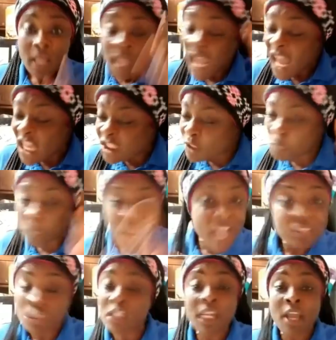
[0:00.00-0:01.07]

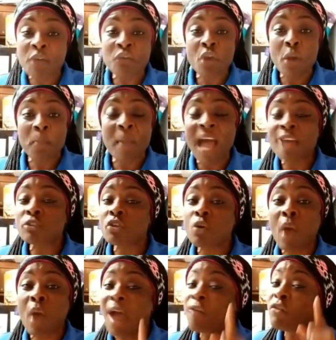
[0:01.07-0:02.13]
Especially if you're a pastor
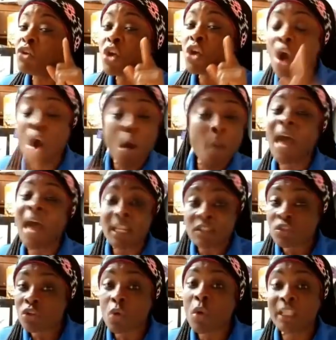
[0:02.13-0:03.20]
wife, you
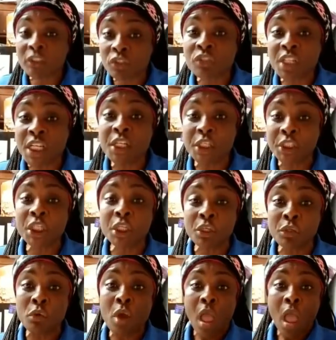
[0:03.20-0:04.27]
better do what you need to
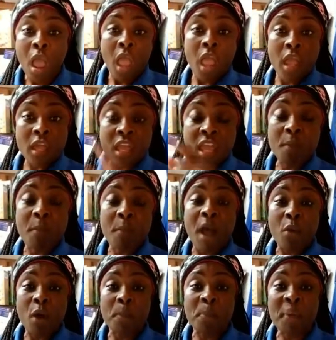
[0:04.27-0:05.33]
do and keep
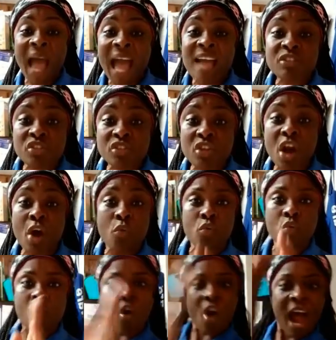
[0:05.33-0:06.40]
our pastor
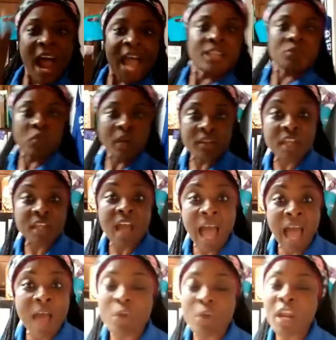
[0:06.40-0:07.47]
right with
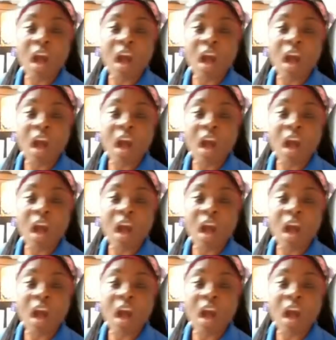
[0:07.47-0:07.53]
God.